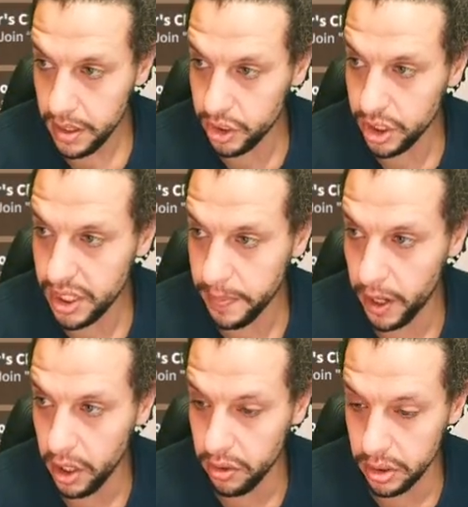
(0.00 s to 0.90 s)
Let's just keep
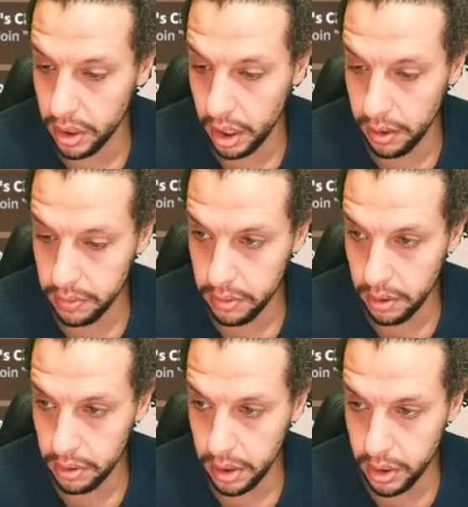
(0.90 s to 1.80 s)
an eye on the
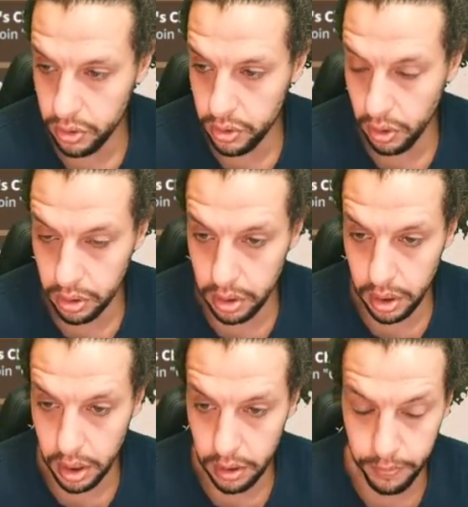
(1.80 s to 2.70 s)
on the YouTube, on
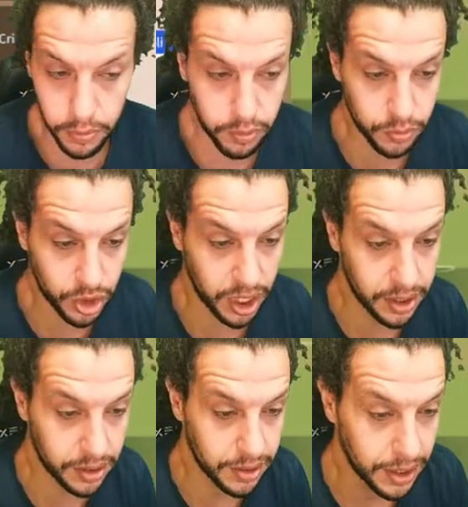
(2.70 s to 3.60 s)
the boom boom
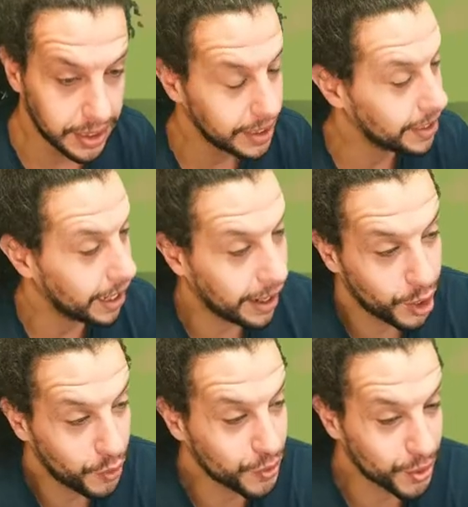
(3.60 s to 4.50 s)
chat. I
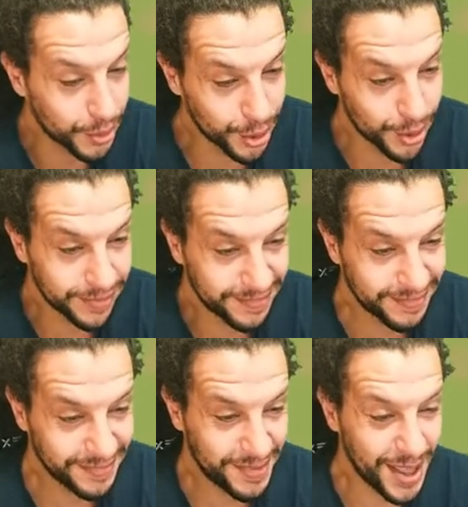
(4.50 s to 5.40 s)
love you, bro.
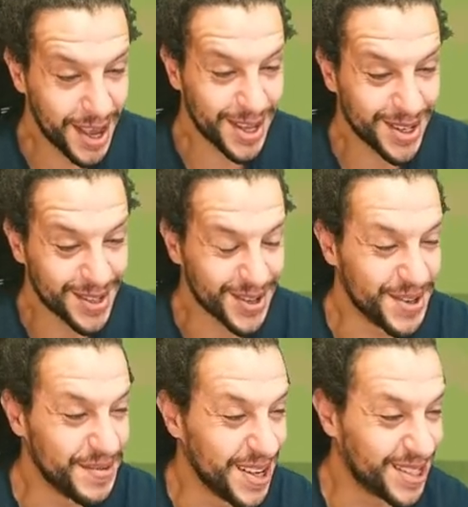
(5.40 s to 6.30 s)
Thank you
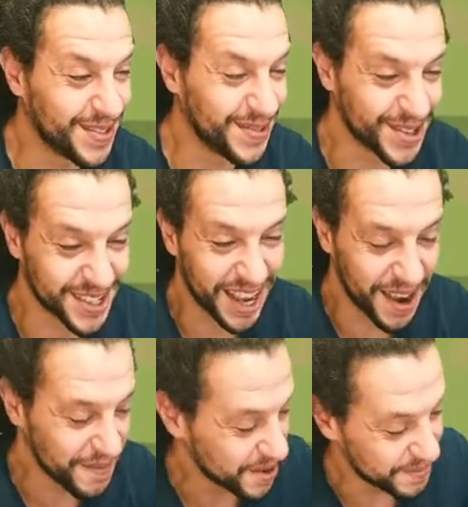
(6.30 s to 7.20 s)
so much for
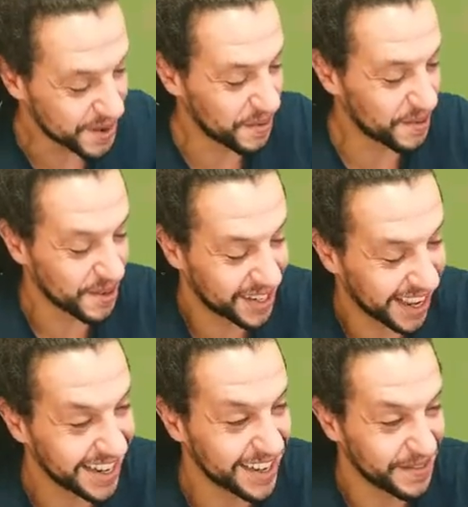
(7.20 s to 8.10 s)
Habibi
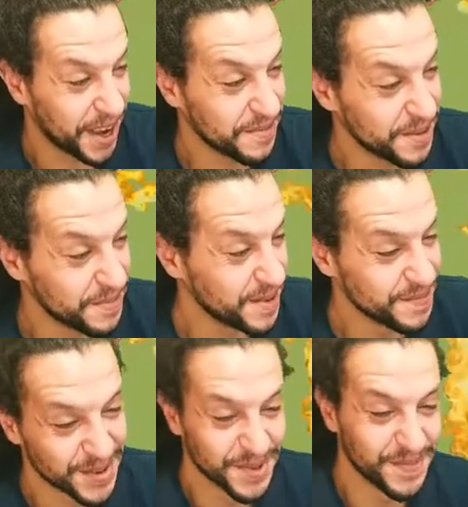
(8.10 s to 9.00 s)
Ramadan Kareem
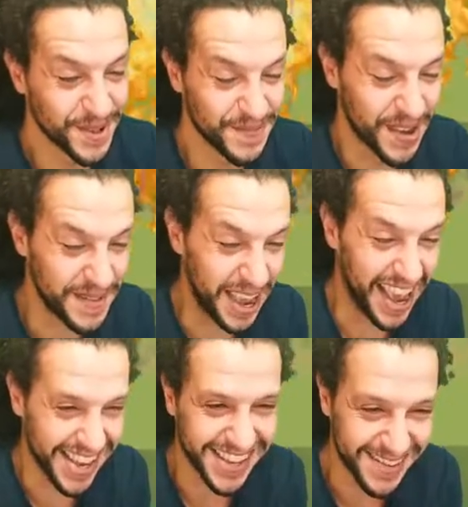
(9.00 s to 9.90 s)
Habibi. Boom boom
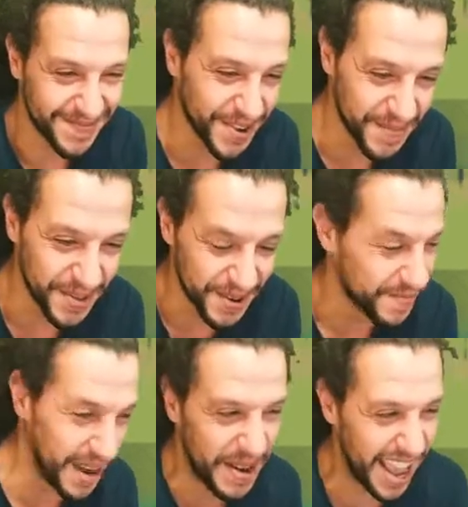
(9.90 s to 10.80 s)
baby. Boom
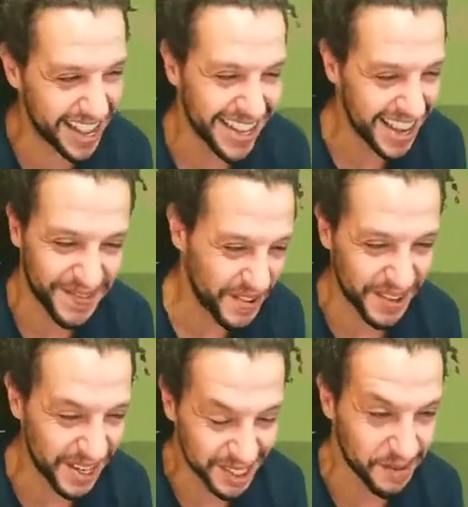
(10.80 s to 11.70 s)
boom baby.
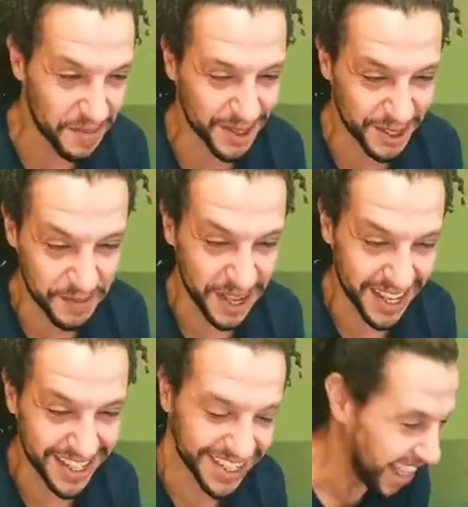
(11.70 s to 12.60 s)
Everybody's a membership
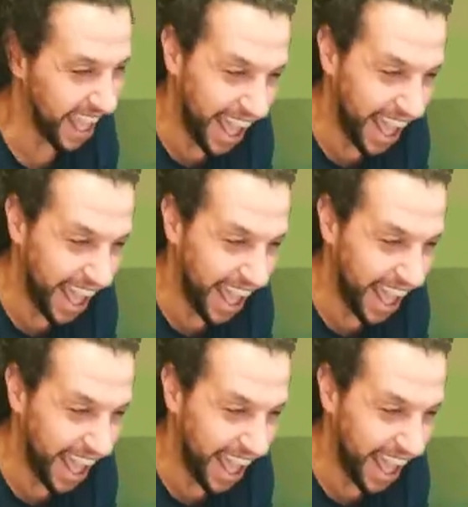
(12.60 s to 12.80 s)
again.